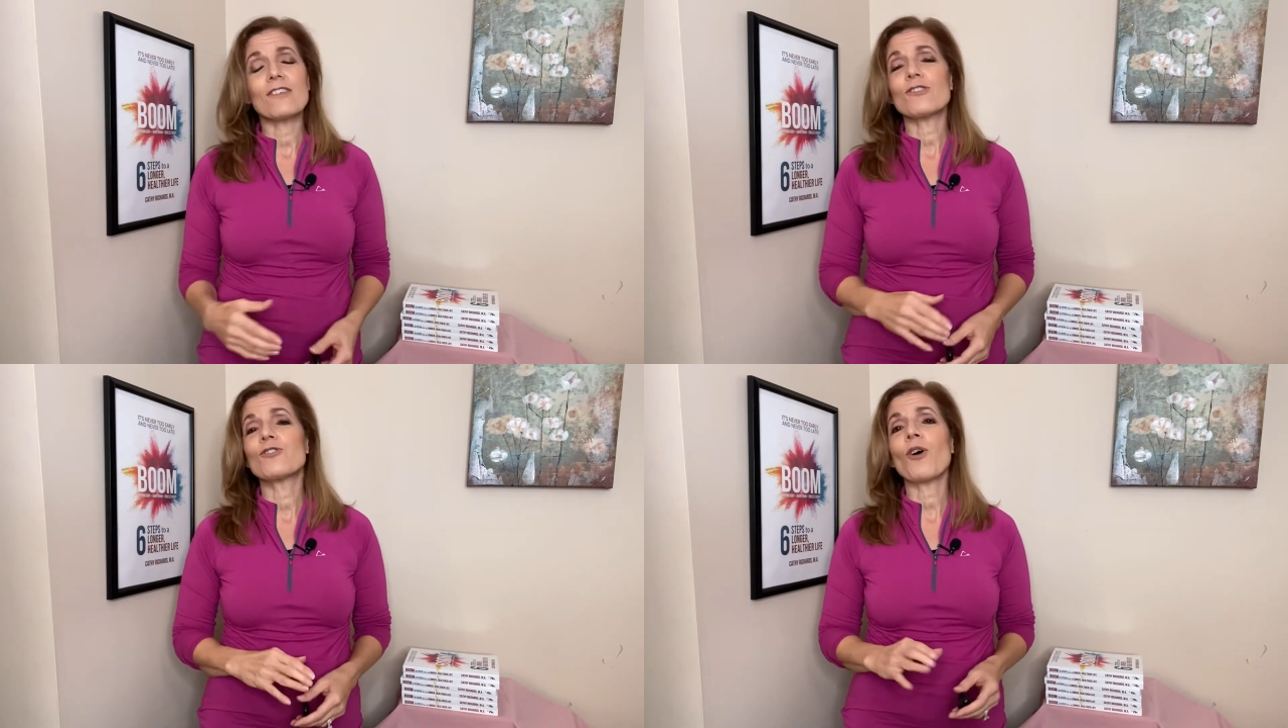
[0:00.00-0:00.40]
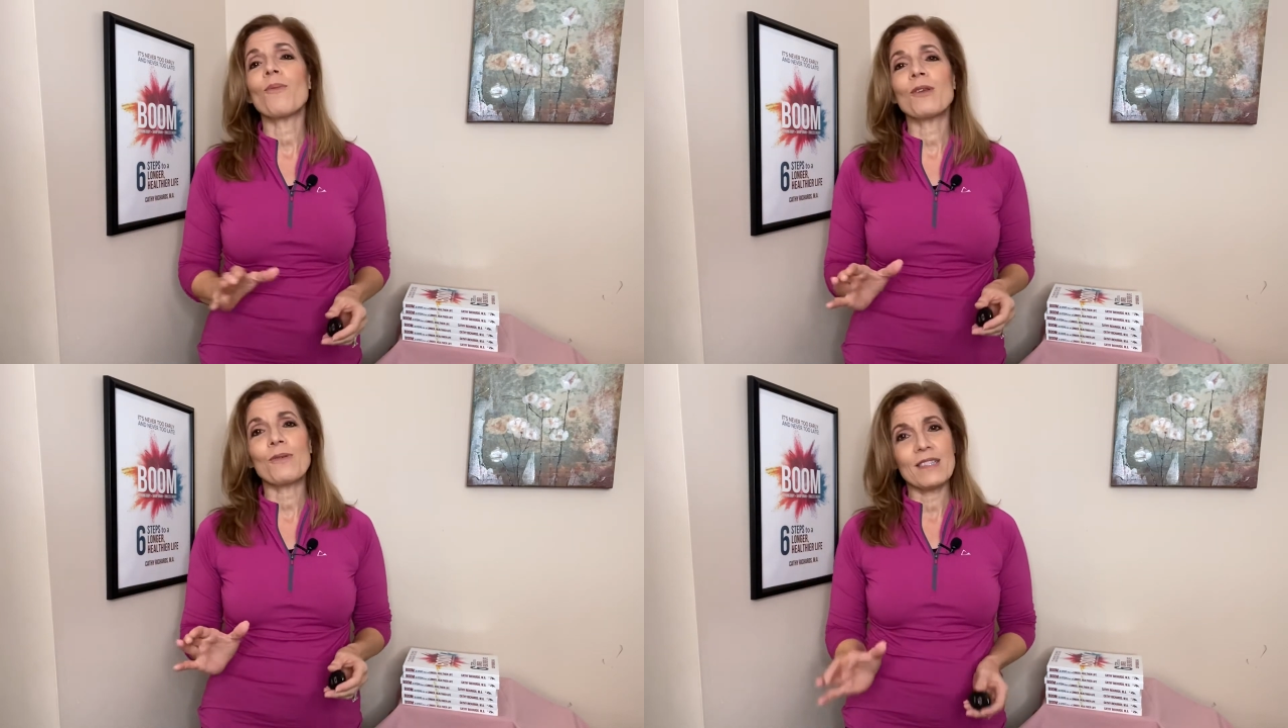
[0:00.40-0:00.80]
There's so
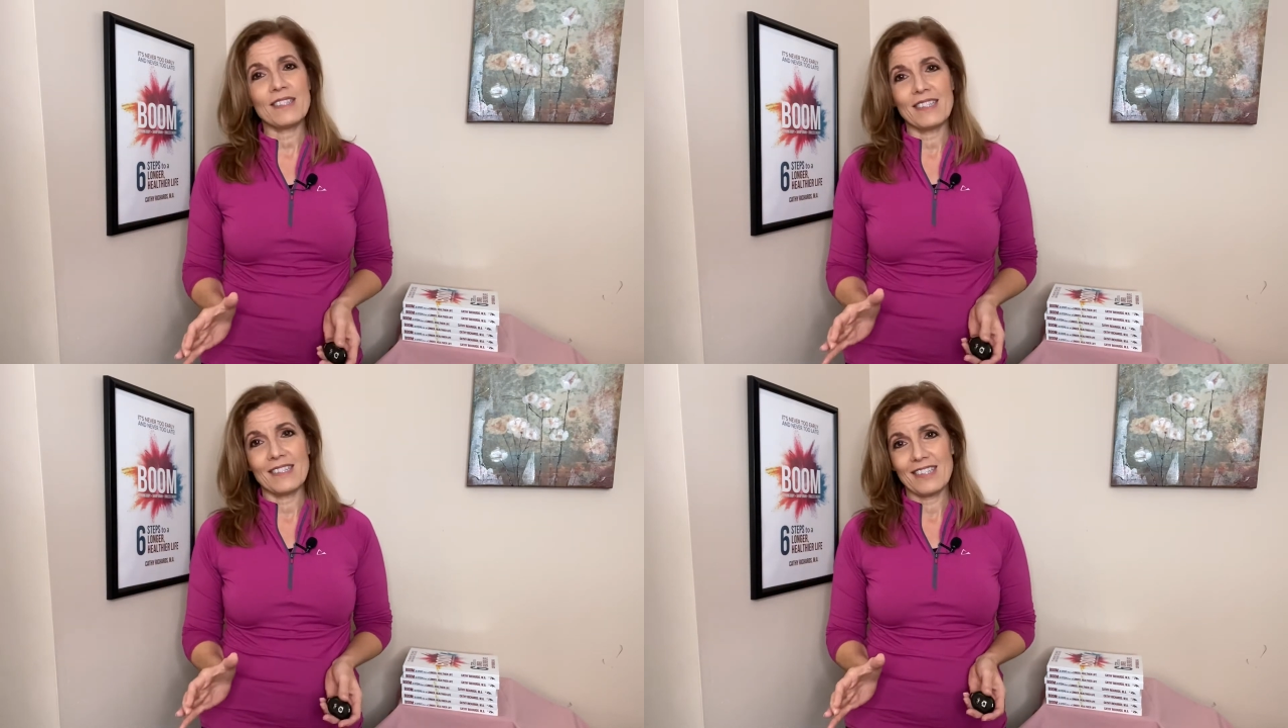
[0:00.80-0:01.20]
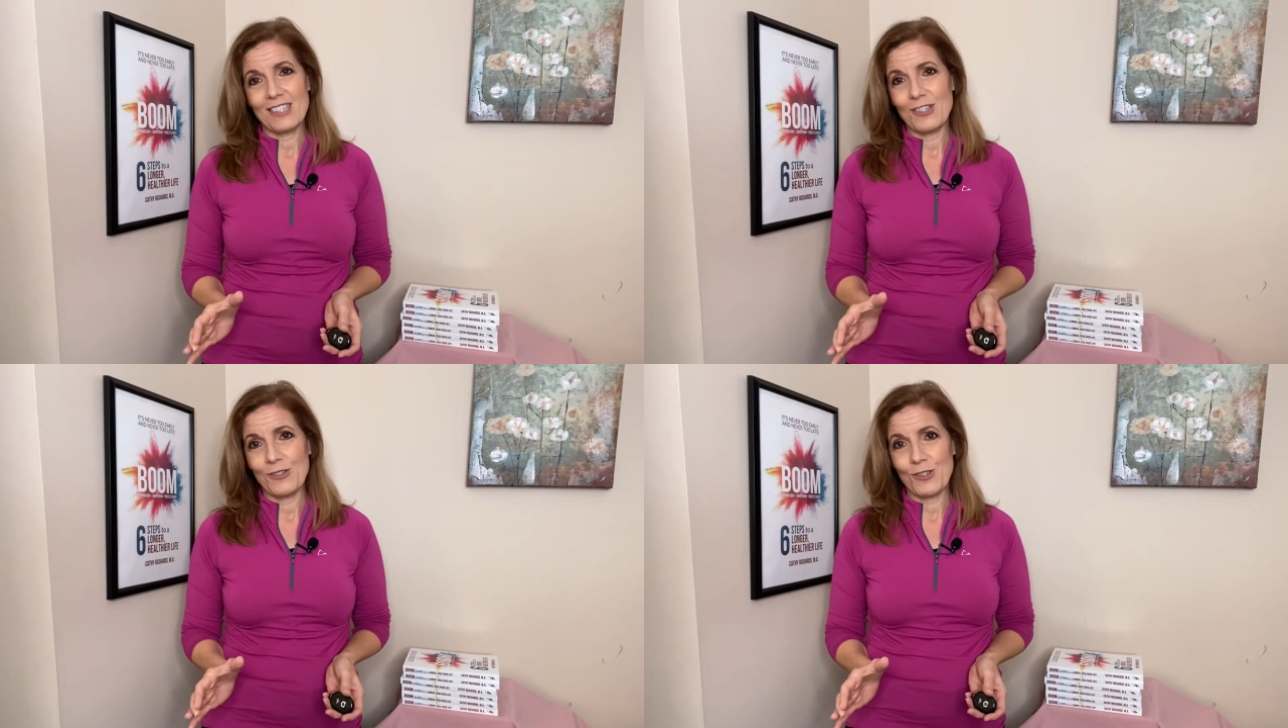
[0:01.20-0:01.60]
many reasons
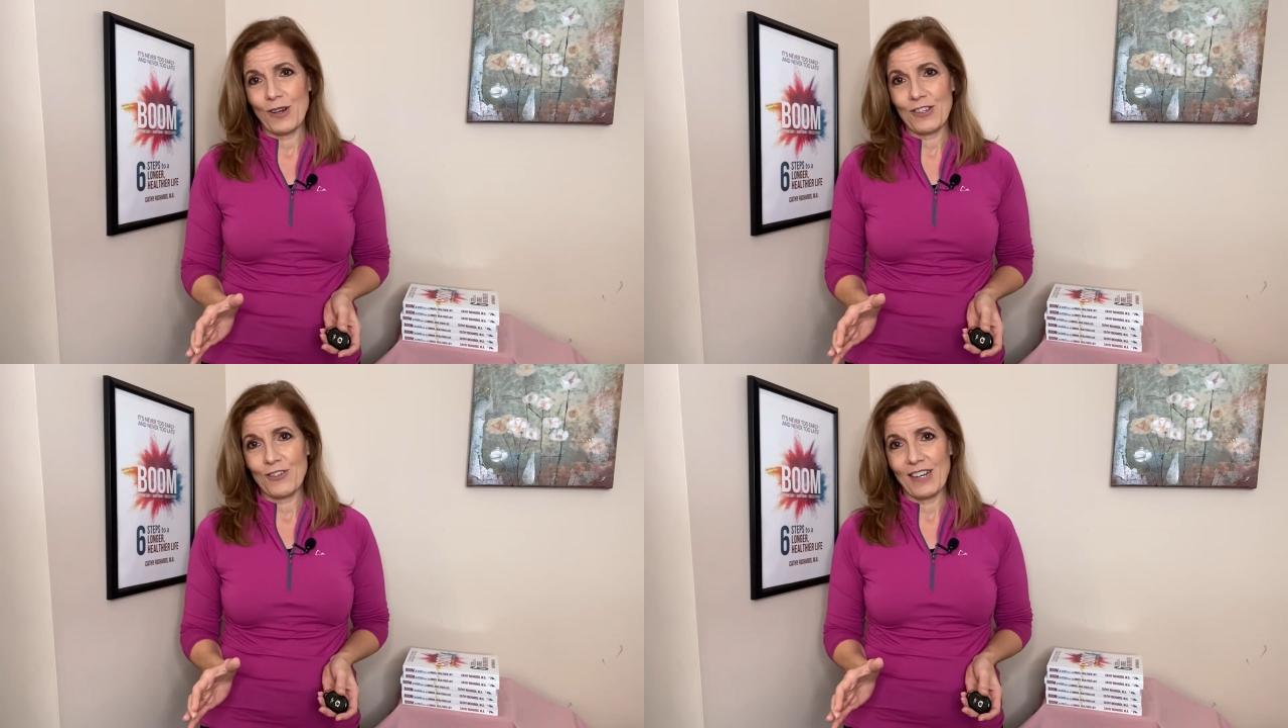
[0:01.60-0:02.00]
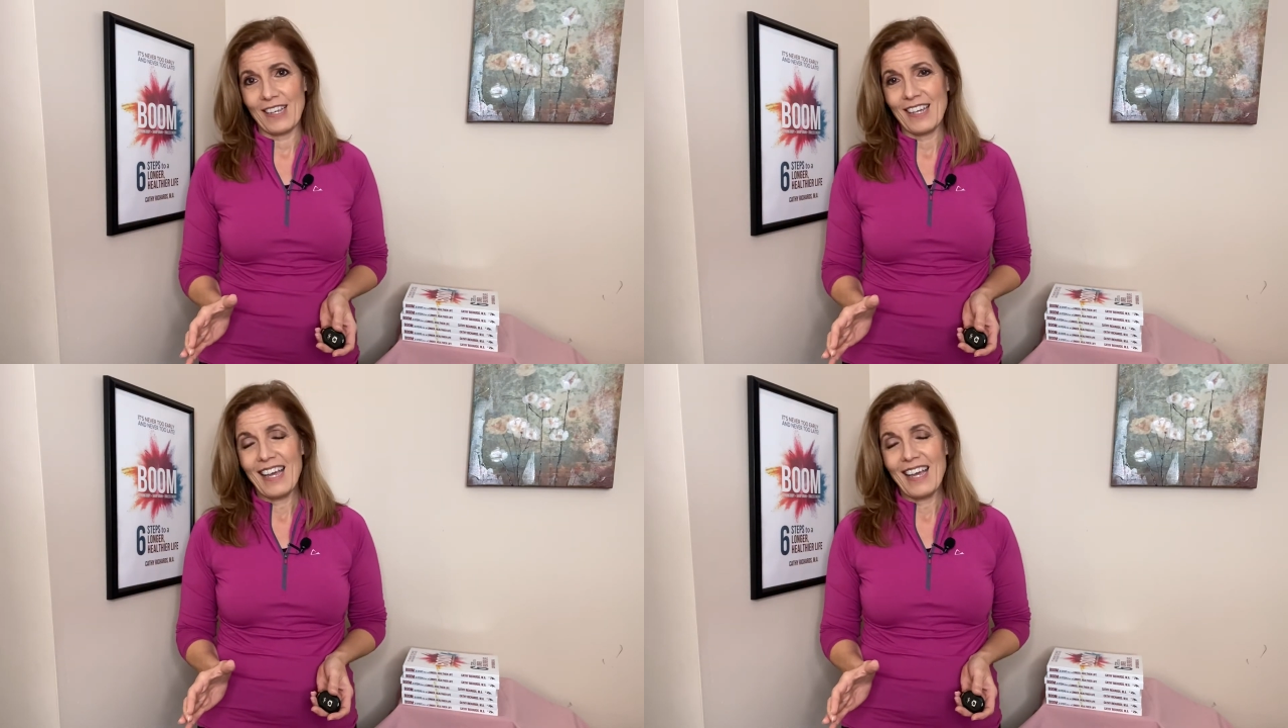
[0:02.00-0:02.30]
to do strength training.